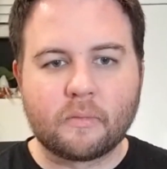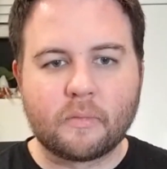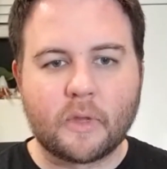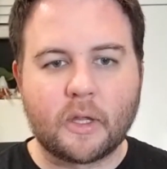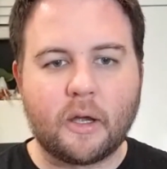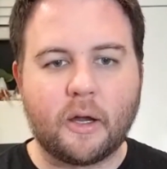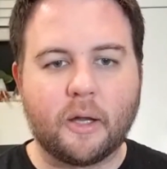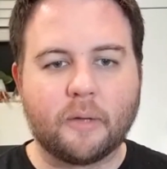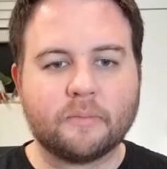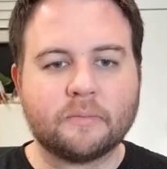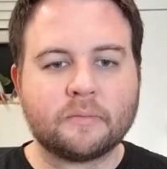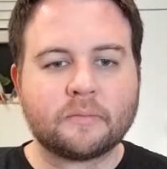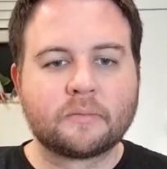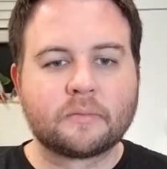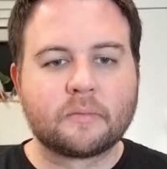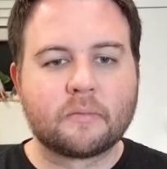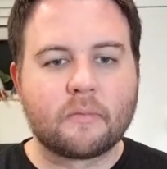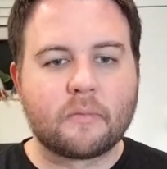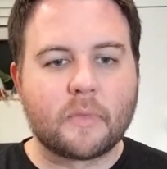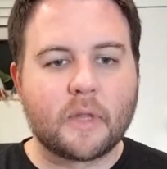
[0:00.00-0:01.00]
All right.
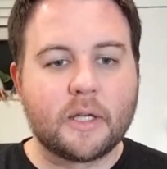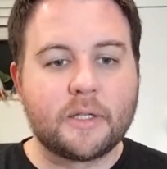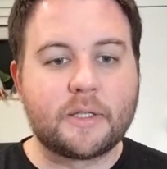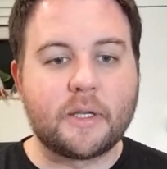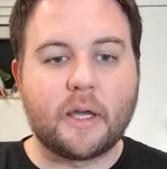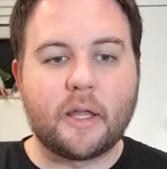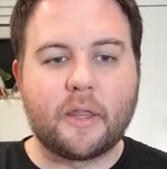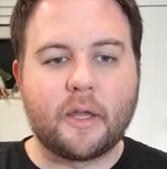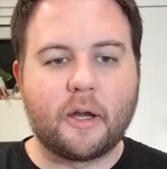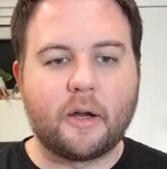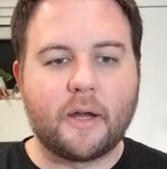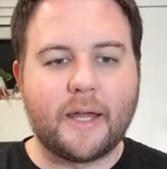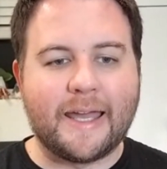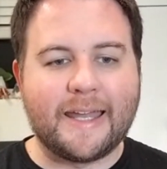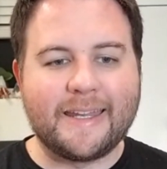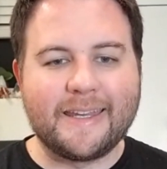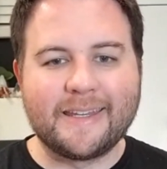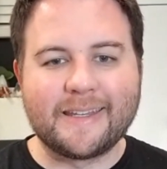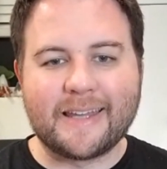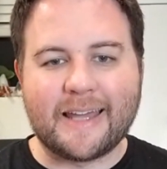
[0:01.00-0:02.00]
So, yeah, they're
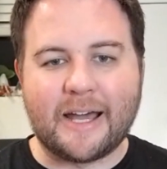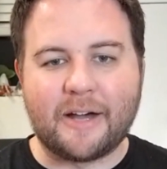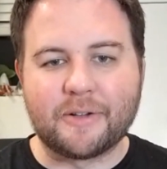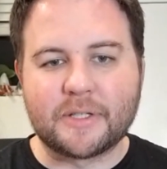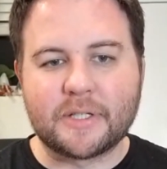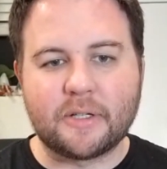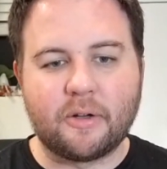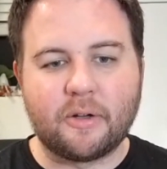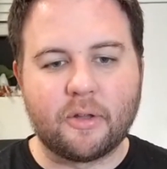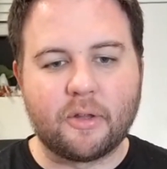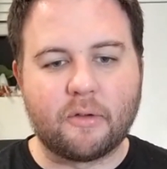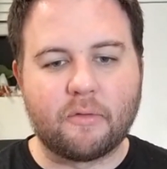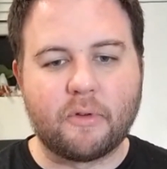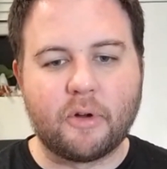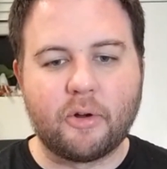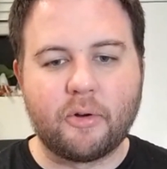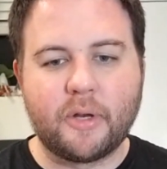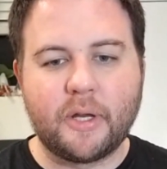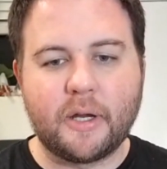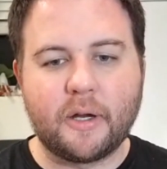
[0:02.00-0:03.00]
heading out on the
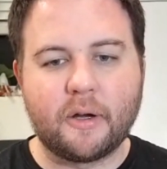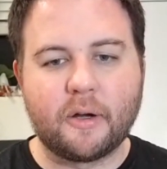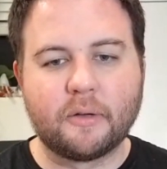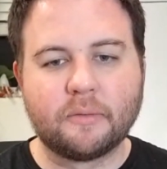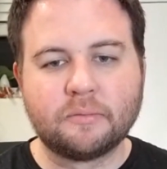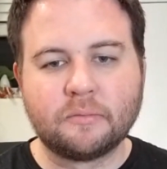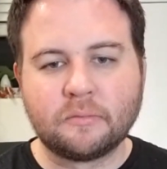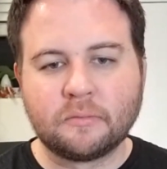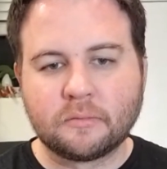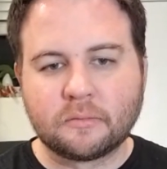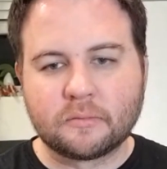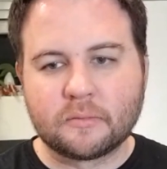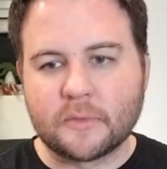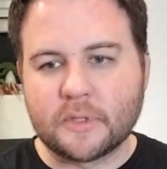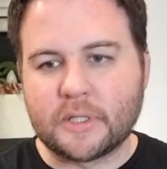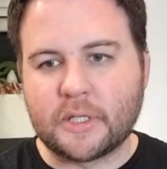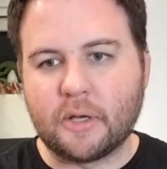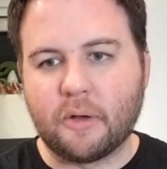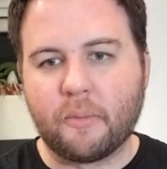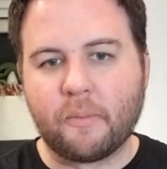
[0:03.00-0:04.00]
road here.
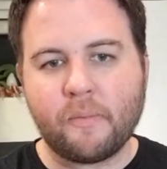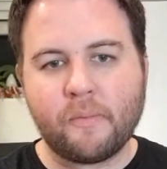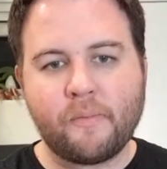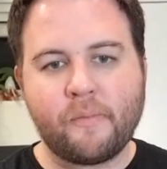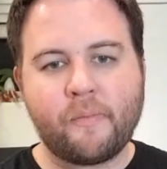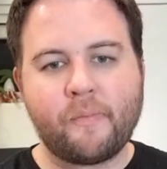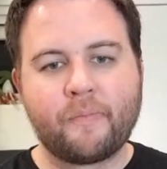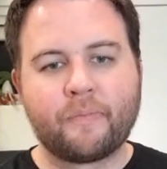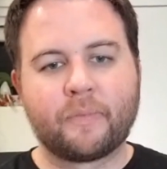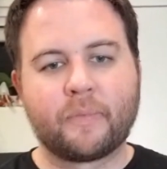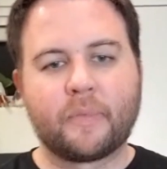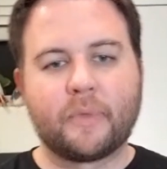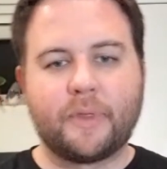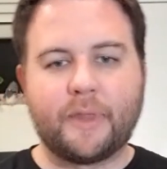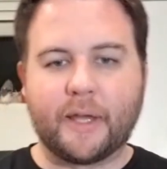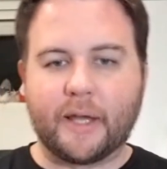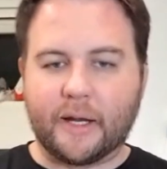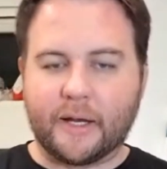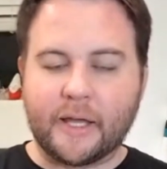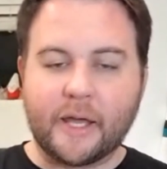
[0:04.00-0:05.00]
So
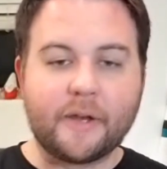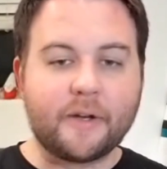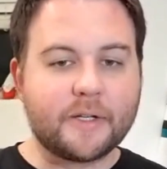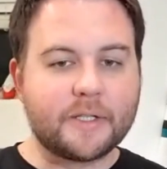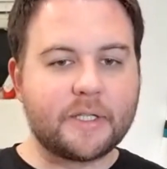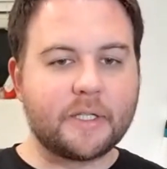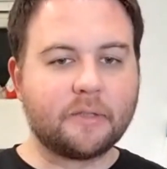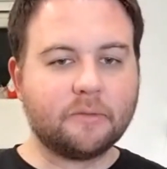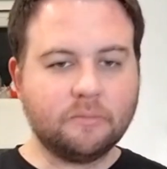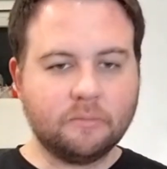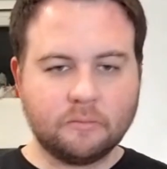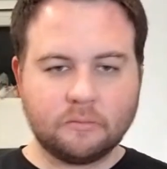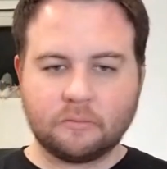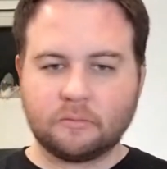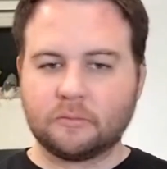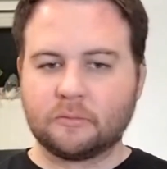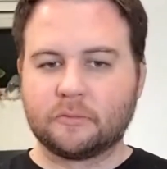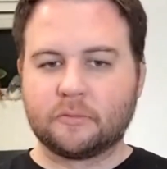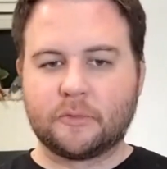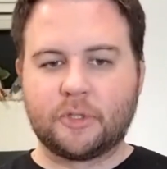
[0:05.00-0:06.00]
they got Henderson,
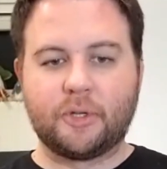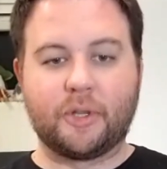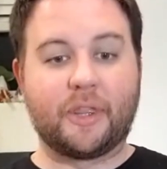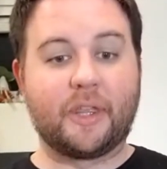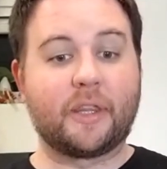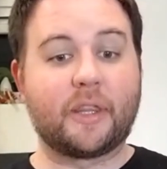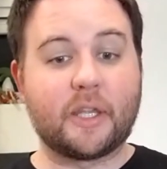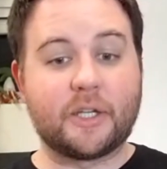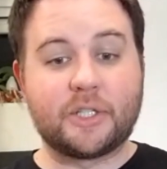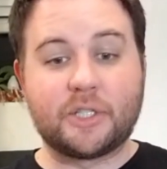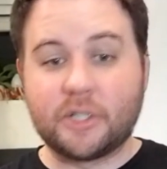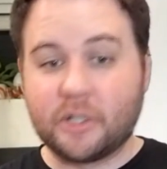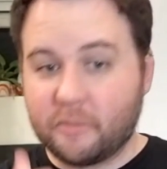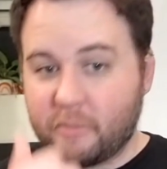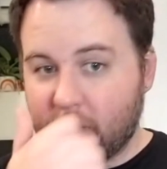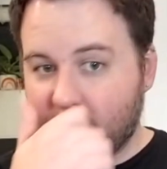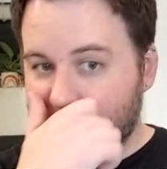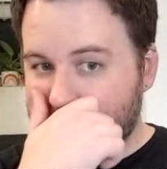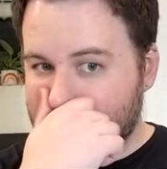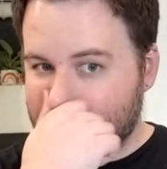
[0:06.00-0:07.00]
who I think they should
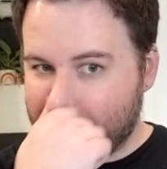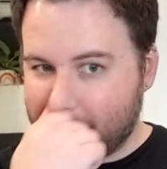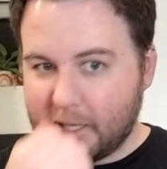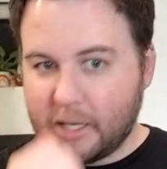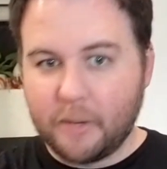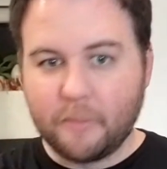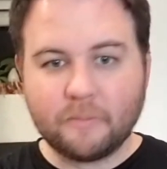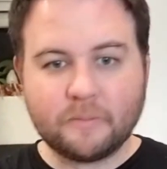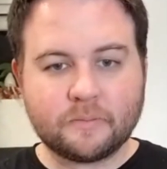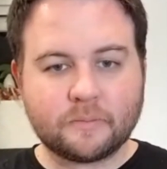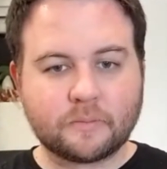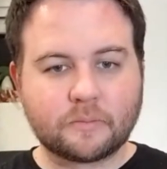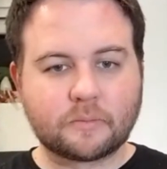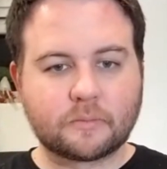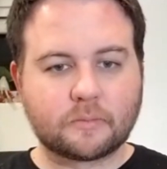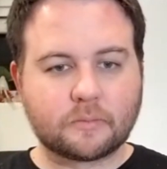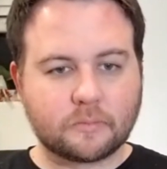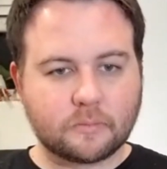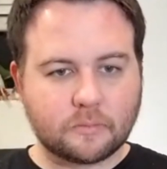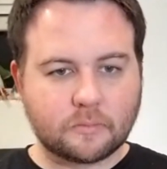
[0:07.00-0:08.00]
be able to beat.
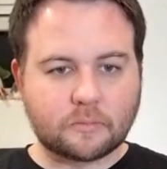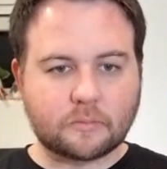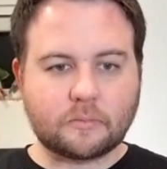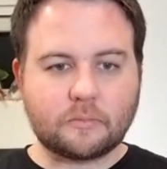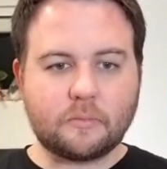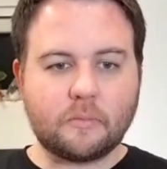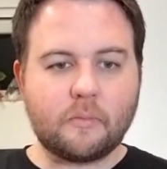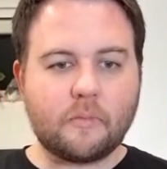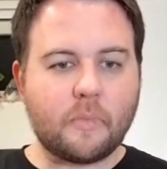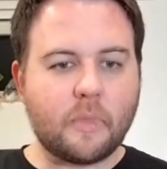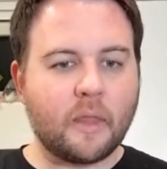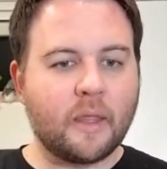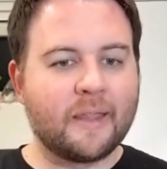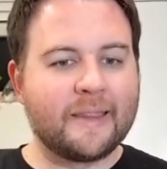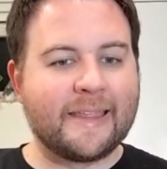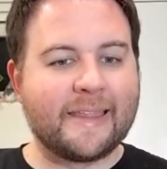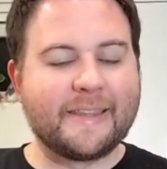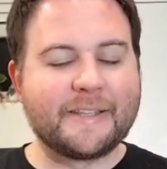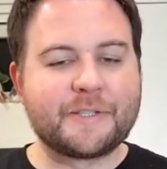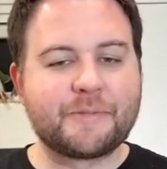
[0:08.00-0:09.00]

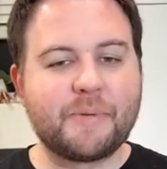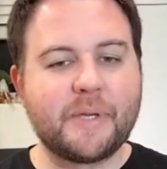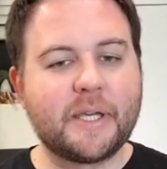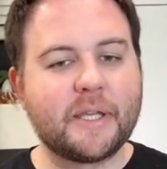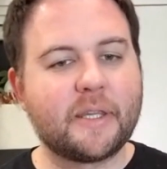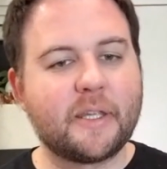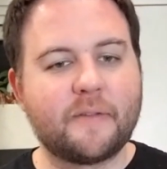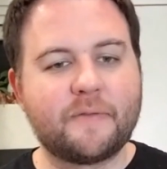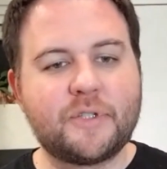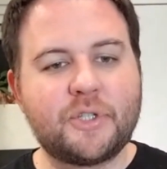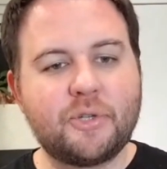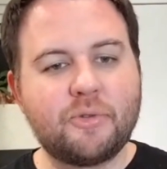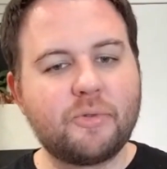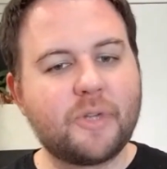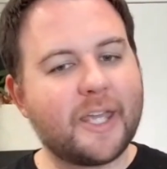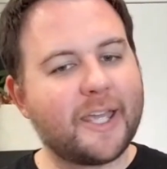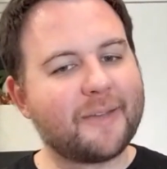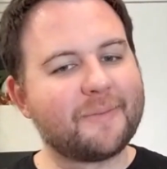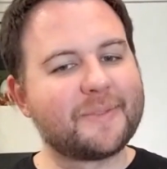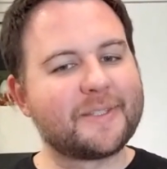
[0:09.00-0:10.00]
Then this weekend, they have two
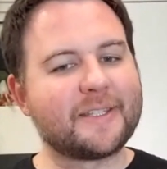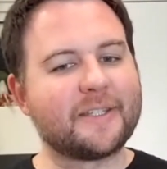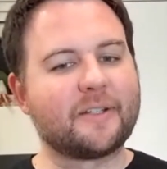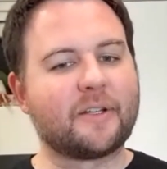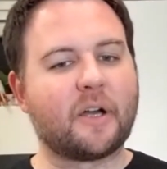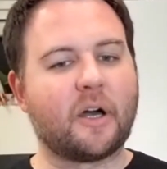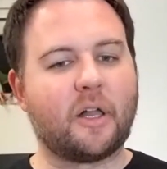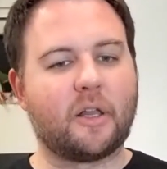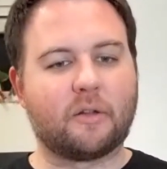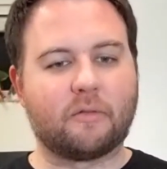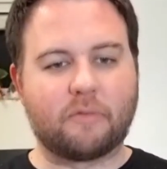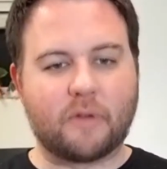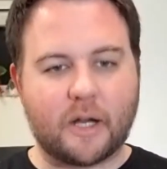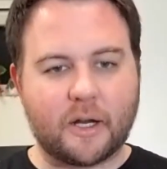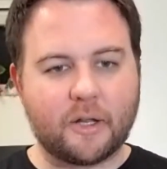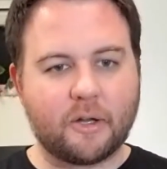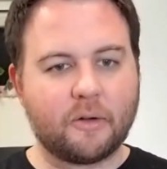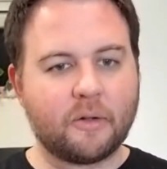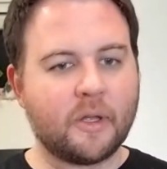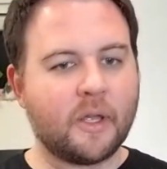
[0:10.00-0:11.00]
games in
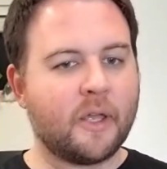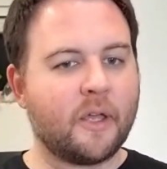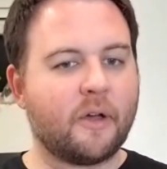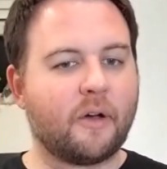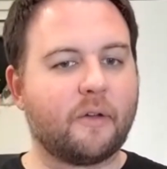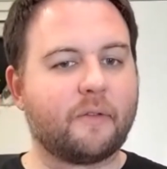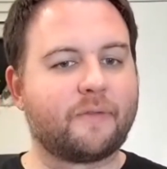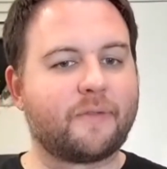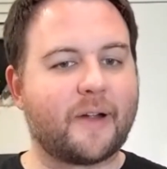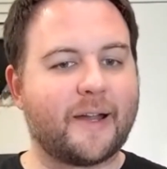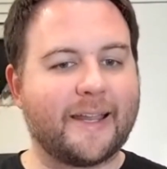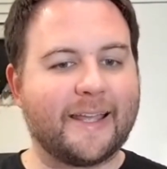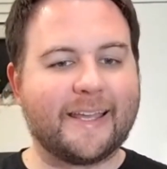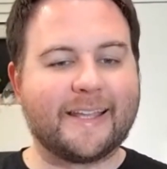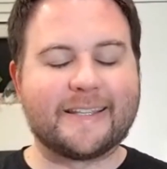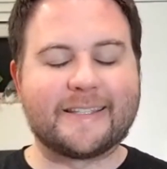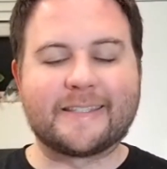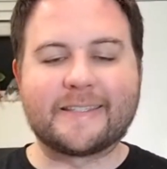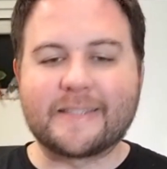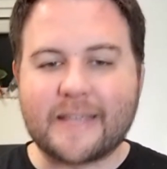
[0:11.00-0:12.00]
Colorado on Friday
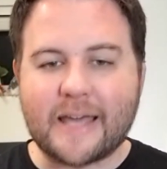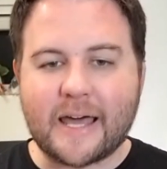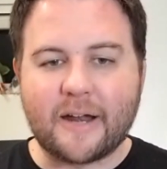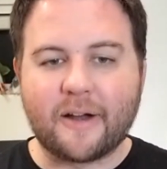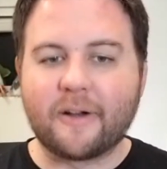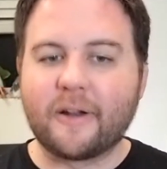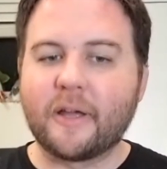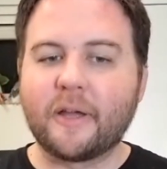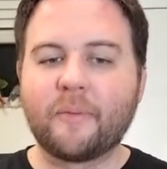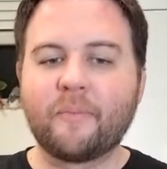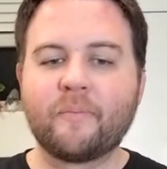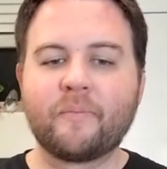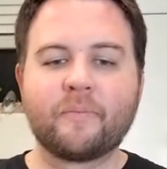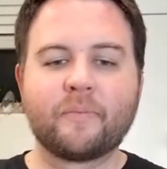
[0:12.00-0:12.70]
and Saturday.